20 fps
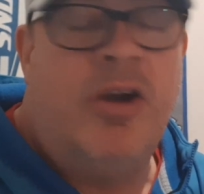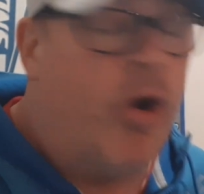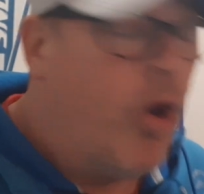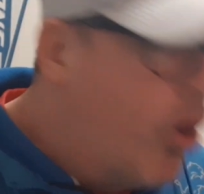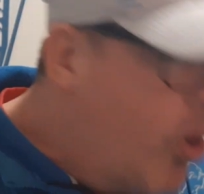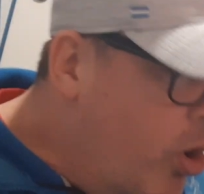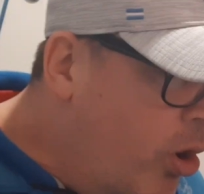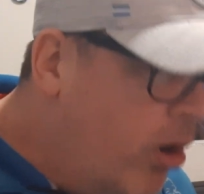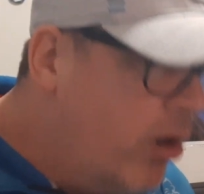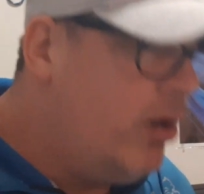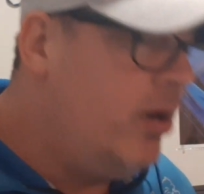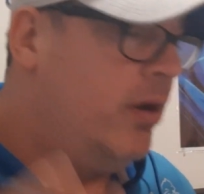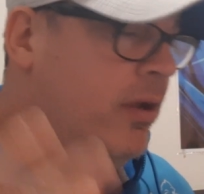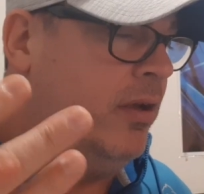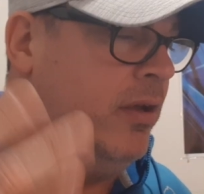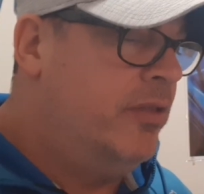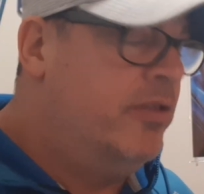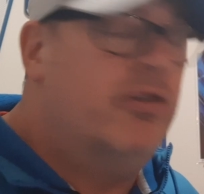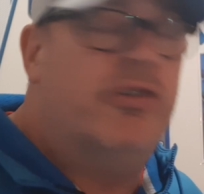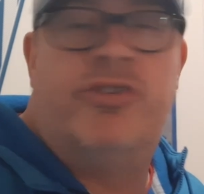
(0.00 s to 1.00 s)
Or
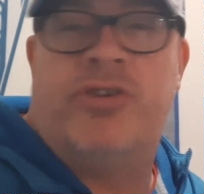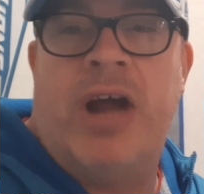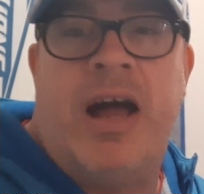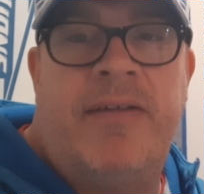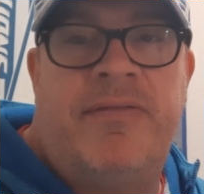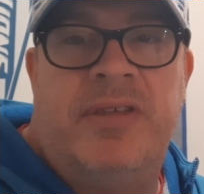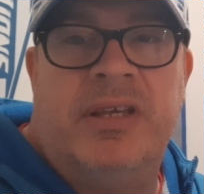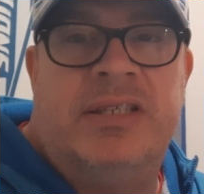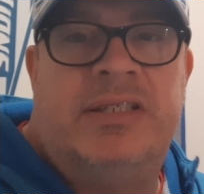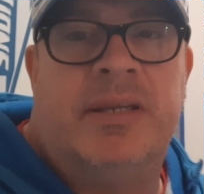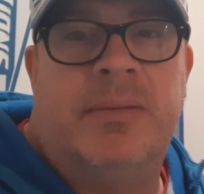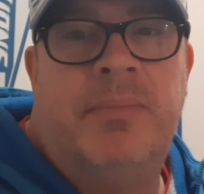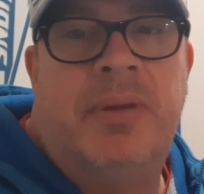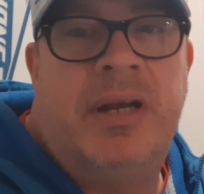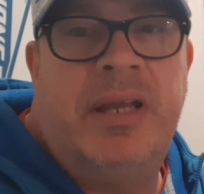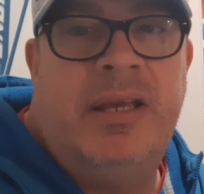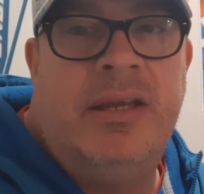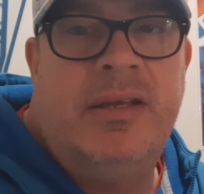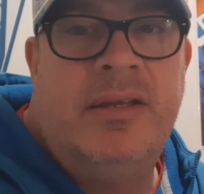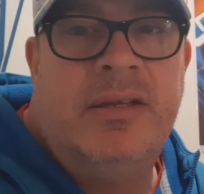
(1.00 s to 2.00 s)
they're drafting
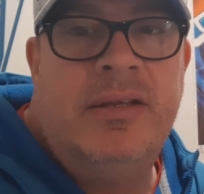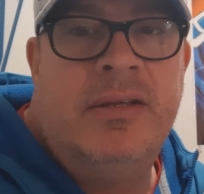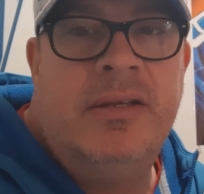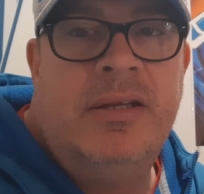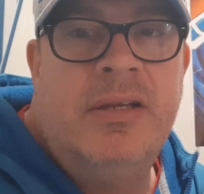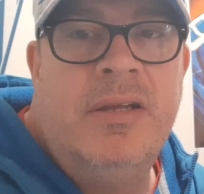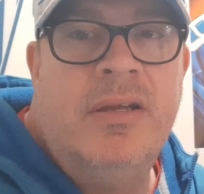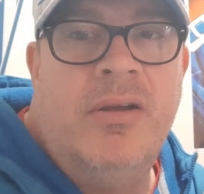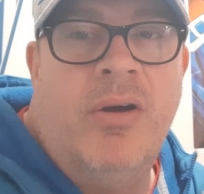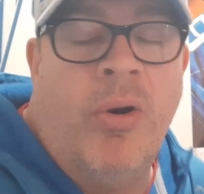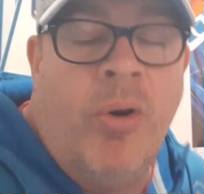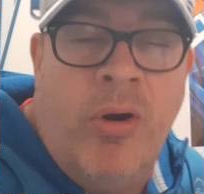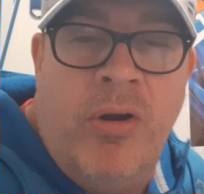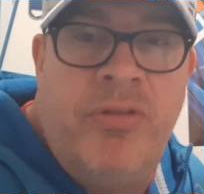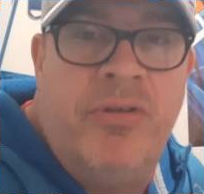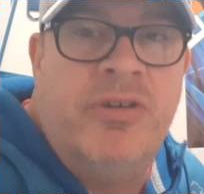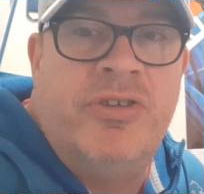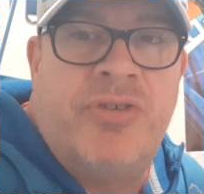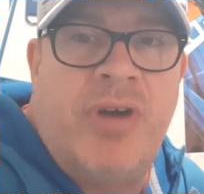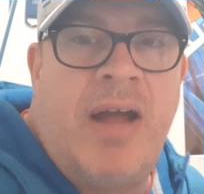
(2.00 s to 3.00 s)
somebody, or
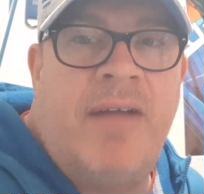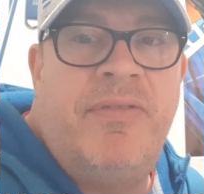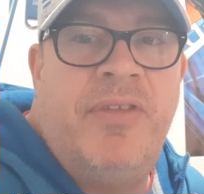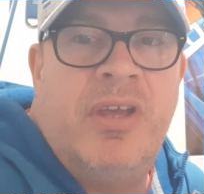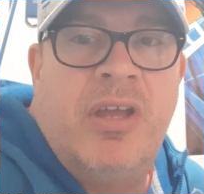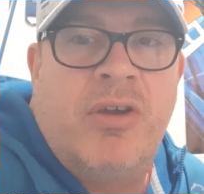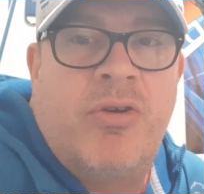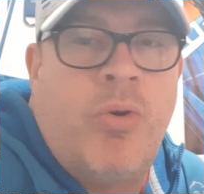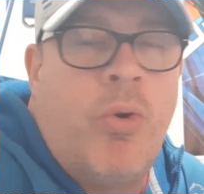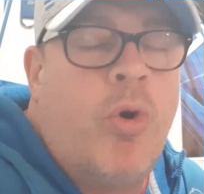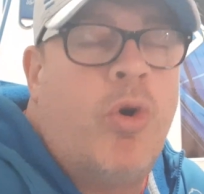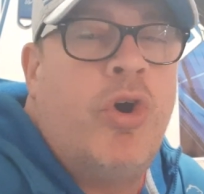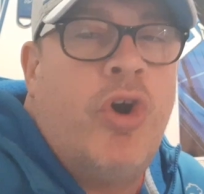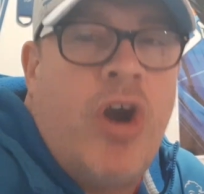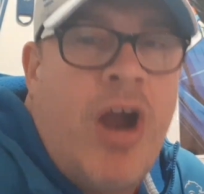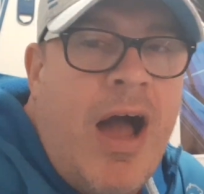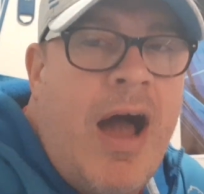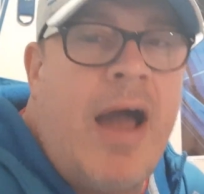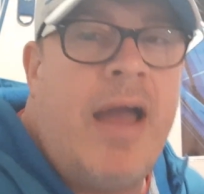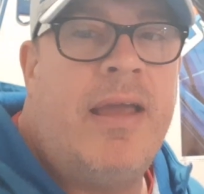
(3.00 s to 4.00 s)
they're drafting a
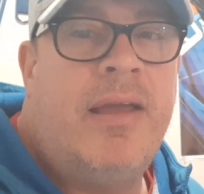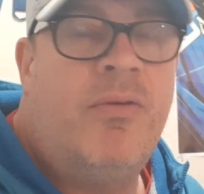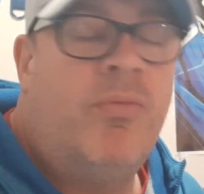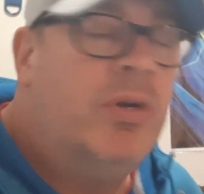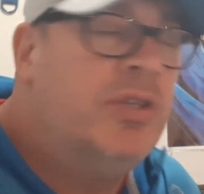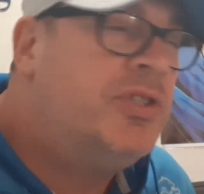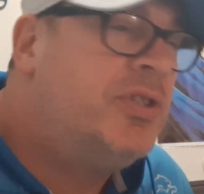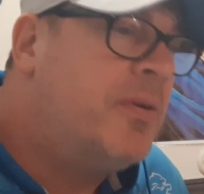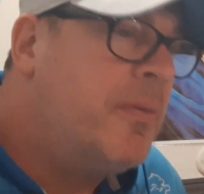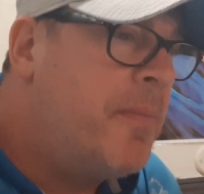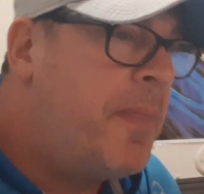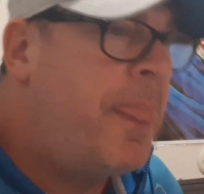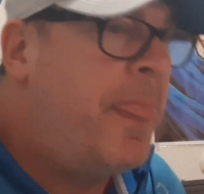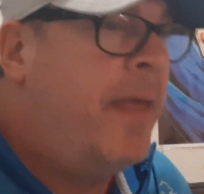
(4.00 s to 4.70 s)
corner high, which